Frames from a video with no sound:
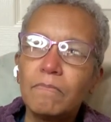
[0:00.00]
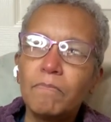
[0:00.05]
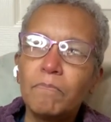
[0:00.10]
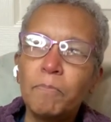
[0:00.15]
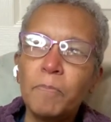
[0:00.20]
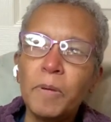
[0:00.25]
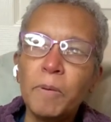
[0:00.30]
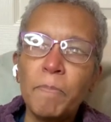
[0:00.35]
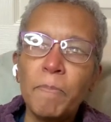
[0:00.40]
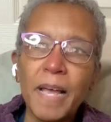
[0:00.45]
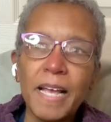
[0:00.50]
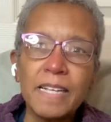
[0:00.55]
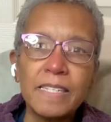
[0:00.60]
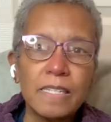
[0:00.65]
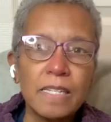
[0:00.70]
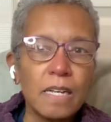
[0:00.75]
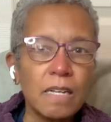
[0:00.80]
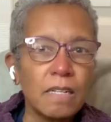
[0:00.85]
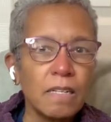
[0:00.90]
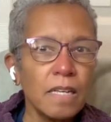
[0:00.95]
But
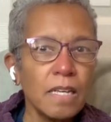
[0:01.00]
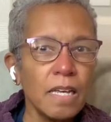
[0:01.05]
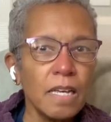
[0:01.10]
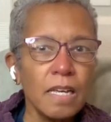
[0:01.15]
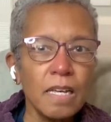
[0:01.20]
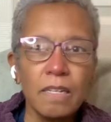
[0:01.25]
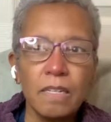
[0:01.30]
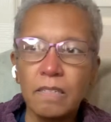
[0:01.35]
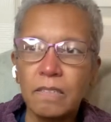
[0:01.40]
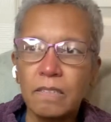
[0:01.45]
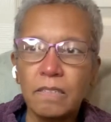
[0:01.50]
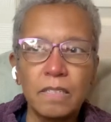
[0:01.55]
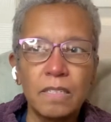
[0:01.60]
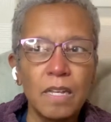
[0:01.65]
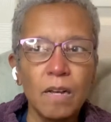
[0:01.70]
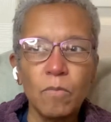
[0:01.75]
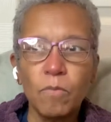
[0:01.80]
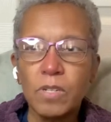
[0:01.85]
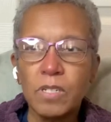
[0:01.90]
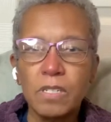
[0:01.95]
basically,
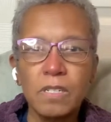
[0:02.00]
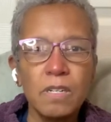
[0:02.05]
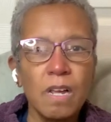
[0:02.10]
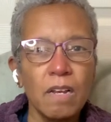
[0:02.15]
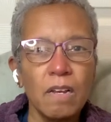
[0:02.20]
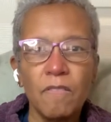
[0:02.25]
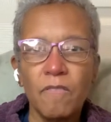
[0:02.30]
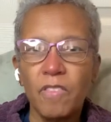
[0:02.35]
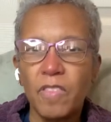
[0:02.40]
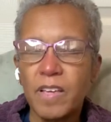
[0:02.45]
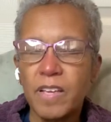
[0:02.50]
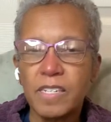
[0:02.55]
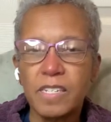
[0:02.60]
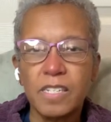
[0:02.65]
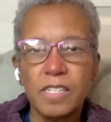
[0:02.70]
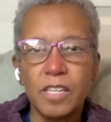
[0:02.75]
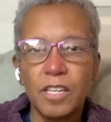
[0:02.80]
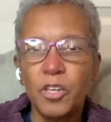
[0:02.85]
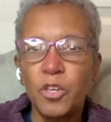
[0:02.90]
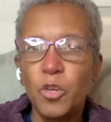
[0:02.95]
there was none of
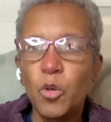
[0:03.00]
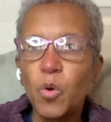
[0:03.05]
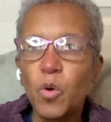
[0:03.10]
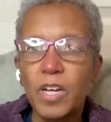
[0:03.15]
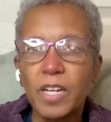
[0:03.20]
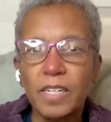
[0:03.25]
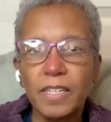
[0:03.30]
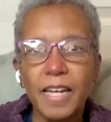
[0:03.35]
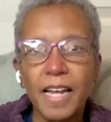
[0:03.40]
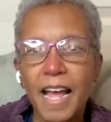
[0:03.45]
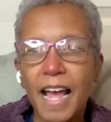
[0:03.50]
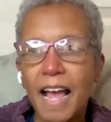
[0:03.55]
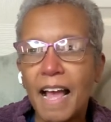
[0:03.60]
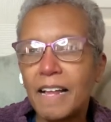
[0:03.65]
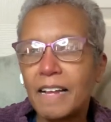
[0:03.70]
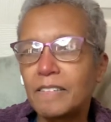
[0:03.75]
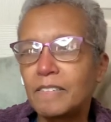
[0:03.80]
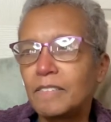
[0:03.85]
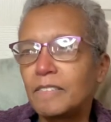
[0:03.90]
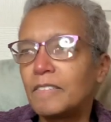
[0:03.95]
this
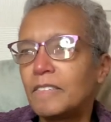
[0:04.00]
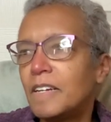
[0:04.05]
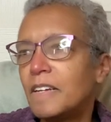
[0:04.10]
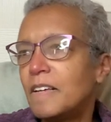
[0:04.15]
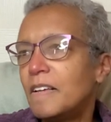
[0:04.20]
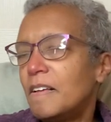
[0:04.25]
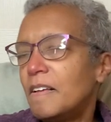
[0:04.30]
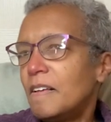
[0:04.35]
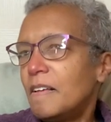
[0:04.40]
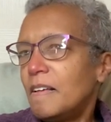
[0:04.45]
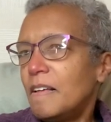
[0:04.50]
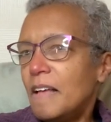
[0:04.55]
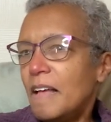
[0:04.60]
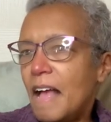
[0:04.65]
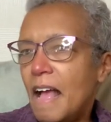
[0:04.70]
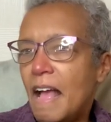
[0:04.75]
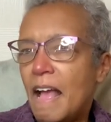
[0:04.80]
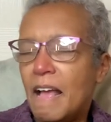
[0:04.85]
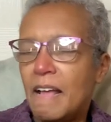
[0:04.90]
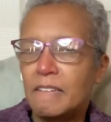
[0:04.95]
Eucalan
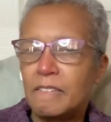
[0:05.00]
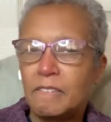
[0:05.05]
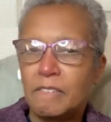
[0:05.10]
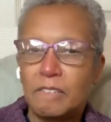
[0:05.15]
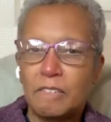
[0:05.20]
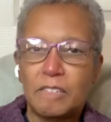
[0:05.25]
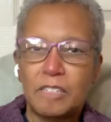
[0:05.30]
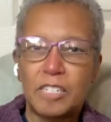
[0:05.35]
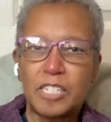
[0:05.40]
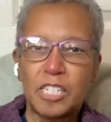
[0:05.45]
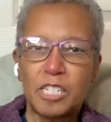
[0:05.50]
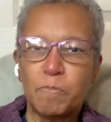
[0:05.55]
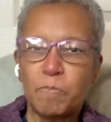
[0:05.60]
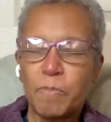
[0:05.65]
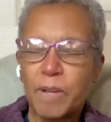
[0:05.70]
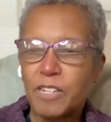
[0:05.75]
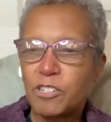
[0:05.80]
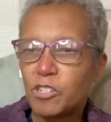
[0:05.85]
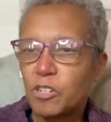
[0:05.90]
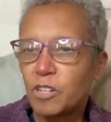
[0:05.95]
and
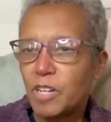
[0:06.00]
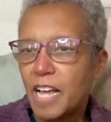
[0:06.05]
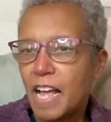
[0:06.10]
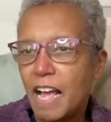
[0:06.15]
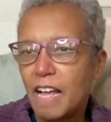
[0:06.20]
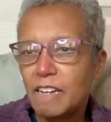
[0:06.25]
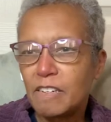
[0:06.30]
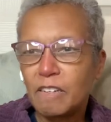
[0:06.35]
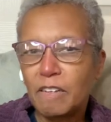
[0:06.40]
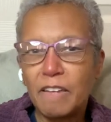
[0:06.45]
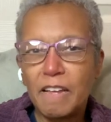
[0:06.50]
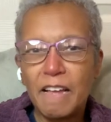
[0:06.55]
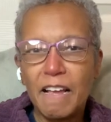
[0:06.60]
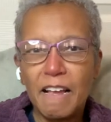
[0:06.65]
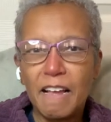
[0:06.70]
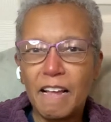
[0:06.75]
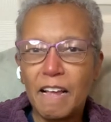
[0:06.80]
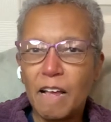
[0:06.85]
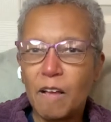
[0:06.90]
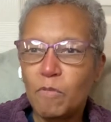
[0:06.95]
special
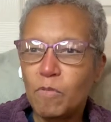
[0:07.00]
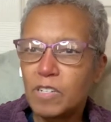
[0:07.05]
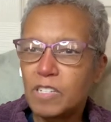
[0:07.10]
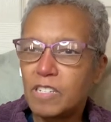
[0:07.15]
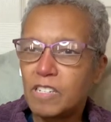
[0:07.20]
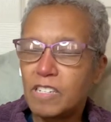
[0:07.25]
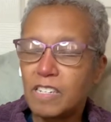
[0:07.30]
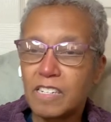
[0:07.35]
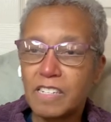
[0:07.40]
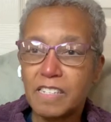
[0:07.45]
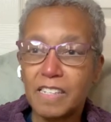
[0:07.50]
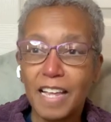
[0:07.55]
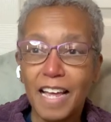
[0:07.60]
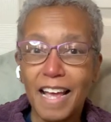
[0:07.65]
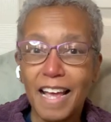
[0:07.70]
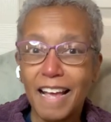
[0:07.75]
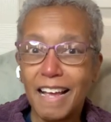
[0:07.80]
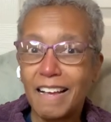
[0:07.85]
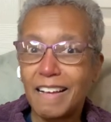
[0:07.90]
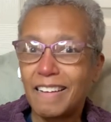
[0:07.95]
handling. It was just
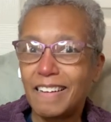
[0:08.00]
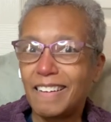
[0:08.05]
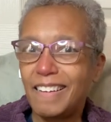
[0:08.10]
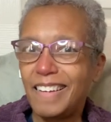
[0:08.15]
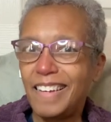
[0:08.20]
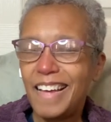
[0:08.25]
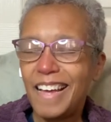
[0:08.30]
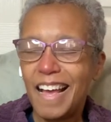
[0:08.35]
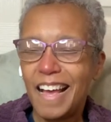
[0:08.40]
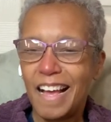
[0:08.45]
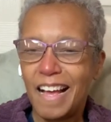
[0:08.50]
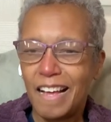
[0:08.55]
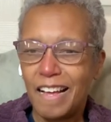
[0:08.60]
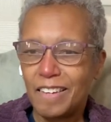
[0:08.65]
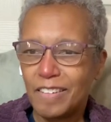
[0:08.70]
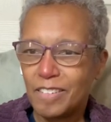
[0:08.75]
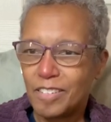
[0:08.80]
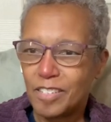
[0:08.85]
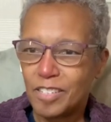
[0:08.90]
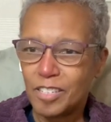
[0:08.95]
like,
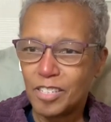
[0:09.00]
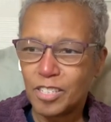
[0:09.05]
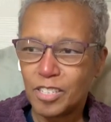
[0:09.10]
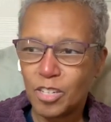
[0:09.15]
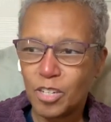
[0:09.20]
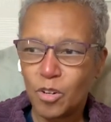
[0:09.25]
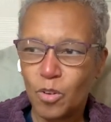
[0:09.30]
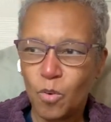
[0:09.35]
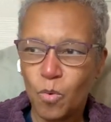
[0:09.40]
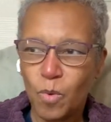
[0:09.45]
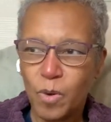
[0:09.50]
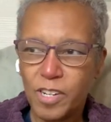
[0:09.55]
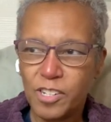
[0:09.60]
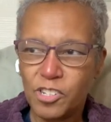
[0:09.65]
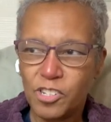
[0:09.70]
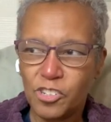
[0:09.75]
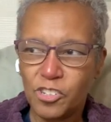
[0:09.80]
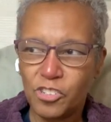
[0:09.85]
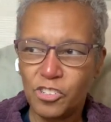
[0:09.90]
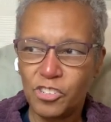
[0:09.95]
yeah,
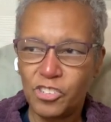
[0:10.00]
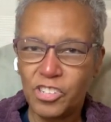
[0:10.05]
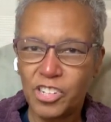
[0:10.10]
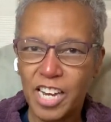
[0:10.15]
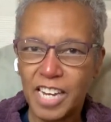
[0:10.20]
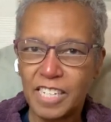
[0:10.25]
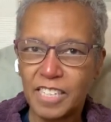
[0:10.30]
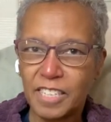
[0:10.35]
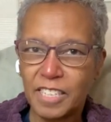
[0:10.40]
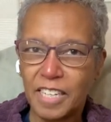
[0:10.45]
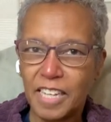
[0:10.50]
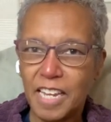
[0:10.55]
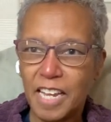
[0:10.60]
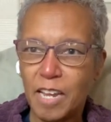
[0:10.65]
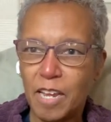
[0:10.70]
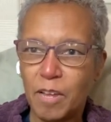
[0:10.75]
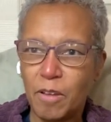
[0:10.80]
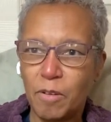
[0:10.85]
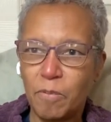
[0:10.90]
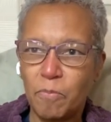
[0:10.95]
squish
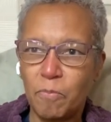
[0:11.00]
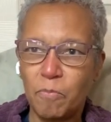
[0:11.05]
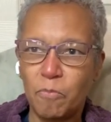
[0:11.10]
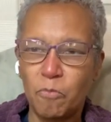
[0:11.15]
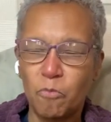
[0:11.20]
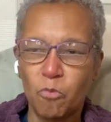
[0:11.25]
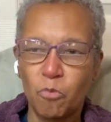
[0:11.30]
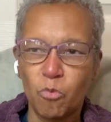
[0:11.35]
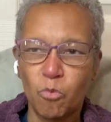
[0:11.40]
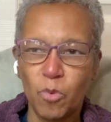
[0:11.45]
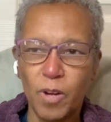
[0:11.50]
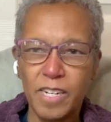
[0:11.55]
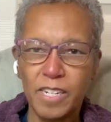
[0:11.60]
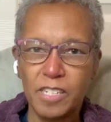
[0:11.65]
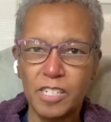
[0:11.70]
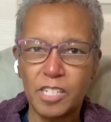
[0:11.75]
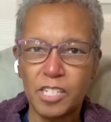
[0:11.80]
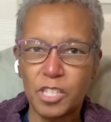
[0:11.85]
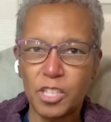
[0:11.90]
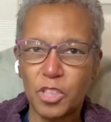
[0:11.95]
gently,
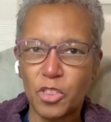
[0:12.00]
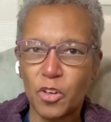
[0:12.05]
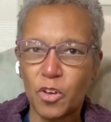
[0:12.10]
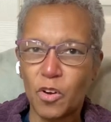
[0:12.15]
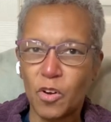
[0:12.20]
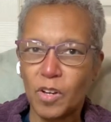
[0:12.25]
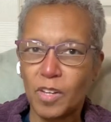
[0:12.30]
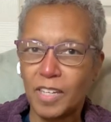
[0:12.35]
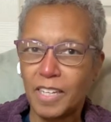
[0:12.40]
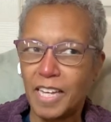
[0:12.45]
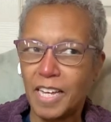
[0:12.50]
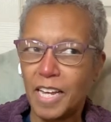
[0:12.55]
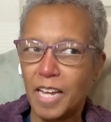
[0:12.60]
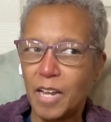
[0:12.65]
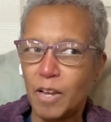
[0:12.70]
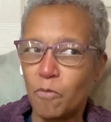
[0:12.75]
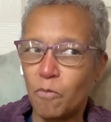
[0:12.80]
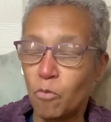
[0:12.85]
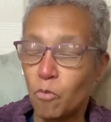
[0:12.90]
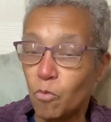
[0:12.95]
rinse
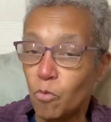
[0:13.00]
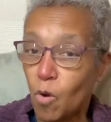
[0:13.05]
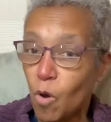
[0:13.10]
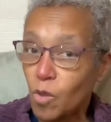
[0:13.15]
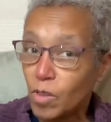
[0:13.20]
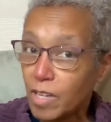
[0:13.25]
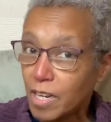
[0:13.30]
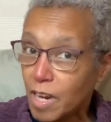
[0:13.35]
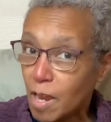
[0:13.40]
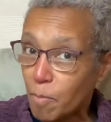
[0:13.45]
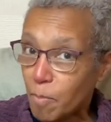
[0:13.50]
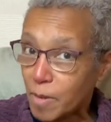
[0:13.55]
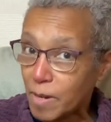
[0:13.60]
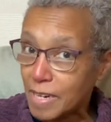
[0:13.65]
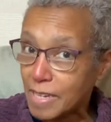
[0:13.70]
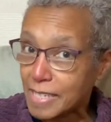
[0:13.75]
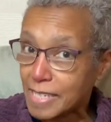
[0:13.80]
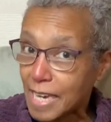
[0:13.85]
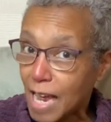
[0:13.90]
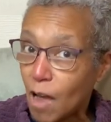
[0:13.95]
thoroughly, roll it up in
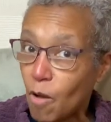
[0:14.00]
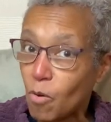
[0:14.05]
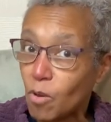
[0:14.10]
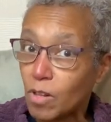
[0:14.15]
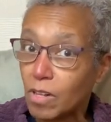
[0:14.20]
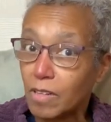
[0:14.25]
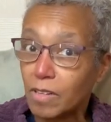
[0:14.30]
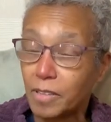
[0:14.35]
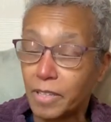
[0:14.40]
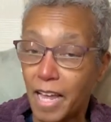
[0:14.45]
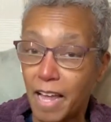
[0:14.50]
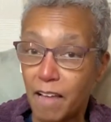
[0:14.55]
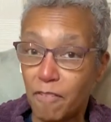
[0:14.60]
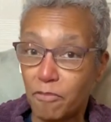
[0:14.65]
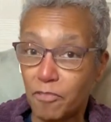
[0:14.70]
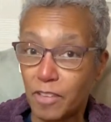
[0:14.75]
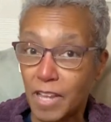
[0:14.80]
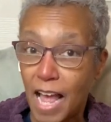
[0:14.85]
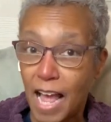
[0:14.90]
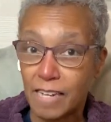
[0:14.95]
a towel, lay
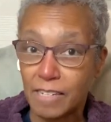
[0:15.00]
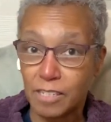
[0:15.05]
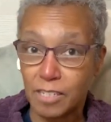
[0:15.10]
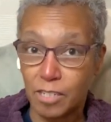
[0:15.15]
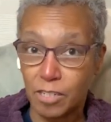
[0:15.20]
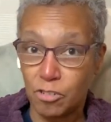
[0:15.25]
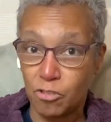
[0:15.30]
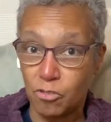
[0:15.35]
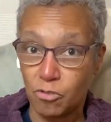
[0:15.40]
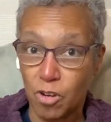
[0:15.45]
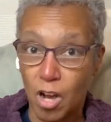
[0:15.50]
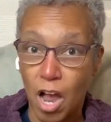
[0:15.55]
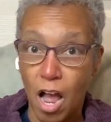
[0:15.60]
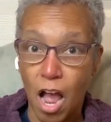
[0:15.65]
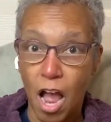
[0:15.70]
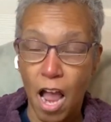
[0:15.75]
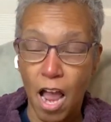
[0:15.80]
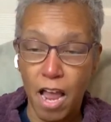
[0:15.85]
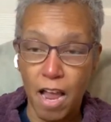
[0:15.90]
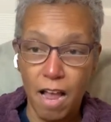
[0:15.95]
flat to
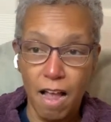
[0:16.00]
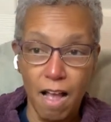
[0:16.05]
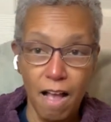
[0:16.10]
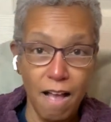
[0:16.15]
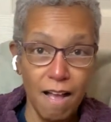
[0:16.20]
dry.